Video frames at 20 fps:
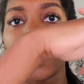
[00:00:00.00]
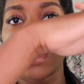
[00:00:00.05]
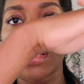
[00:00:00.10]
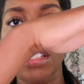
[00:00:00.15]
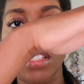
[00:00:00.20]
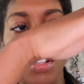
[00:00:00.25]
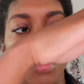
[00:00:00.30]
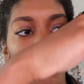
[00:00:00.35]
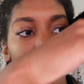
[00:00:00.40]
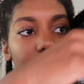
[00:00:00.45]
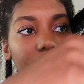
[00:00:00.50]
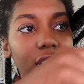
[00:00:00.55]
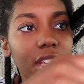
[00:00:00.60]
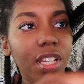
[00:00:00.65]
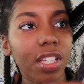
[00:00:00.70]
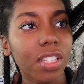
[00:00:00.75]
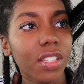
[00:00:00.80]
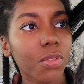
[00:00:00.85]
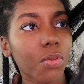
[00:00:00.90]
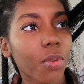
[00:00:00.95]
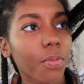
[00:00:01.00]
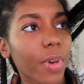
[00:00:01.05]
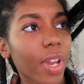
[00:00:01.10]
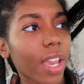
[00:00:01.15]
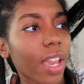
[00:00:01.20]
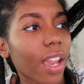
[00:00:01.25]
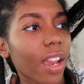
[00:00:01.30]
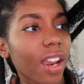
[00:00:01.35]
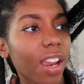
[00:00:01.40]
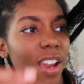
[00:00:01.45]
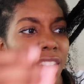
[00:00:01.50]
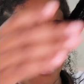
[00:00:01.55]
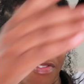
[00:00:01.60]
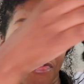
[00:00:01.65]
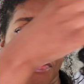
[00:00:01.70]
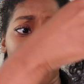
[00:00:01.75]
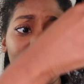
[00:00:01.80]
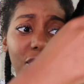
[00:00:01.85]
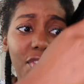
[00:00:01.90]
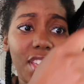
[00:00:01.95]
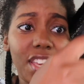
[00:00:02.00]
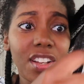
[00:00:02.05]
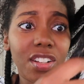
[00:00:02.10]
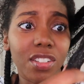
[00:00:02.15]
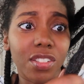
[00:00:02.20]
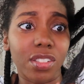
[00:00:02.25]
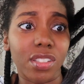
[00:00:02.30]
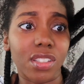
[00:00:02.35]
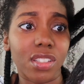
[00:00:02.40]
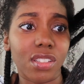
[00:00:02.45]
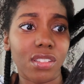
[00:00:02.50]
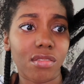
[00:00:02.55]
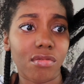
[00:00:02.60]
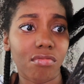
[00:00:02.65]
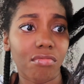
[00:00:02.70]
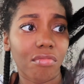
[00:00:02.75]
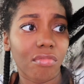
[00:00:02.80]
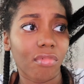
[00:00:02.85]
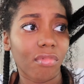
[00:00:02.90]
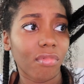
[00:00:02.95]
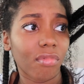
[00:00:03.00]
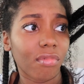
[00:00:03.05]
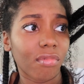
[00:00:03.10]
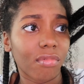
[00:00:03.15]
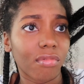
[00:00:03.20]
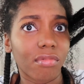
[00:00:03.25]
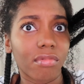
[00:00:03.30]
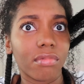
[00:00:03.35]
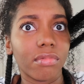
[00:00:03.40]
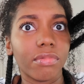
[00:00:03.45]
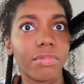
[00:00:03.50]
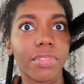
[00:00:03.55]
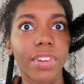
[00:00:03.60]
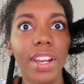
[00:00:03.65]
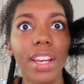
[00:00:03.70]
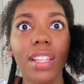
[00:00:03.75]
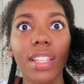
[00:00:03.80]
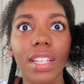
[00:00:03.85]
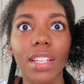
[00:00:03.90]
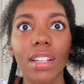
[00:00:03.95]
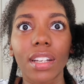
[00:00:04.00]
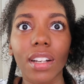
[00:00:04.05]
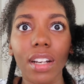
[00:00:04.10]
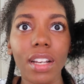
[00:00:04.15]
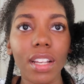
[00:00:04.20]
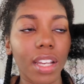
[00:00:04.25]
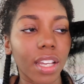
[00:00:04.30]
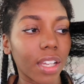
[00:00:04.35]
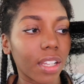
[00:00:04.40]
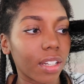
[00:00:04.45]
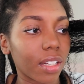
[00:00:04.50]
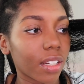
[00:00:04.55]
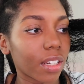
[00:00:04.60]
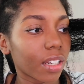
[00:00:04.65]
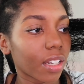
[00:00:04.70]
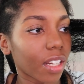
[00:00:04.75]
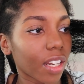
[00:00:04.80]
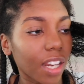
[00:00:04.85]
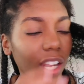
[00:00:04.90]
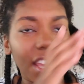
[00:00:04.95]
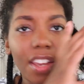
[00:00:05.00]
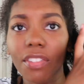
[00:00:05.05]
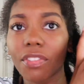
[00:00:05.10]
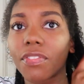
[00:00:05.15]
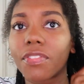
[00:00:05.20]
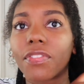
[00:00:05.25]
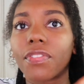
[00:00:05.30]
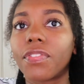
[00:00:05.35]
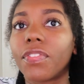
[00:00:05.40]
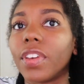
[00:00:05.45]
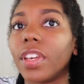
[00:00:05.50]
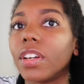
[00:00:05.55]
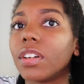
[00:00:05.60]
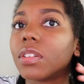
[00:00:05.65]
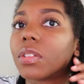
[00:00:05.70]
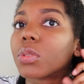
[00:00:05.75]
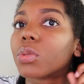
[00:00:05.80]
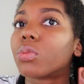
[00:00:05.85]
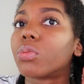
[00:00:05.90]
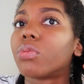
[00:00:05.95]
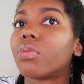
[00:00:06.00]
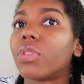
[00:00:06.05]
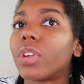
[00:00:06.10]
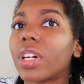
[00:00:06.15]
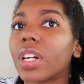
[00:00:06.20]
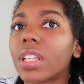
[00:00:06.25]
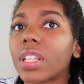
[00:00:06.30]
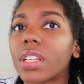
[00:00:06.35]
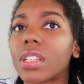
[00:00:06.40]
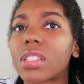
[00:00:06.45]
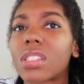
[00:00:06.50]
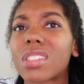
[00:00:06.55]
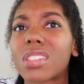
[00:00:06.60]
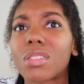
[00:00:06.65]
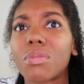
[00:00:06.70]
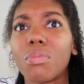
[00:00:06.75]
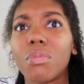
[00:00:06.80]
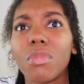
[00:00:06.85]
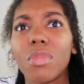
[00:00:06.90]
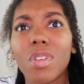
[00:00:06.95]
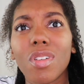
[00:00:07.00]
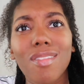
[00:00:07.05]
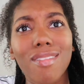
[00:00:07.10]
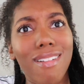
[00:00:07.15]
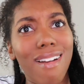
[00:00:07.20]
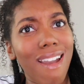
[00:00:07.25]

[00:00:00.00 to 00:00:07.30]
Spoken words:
So this is what my hair, it feels really good. It feels really smooth.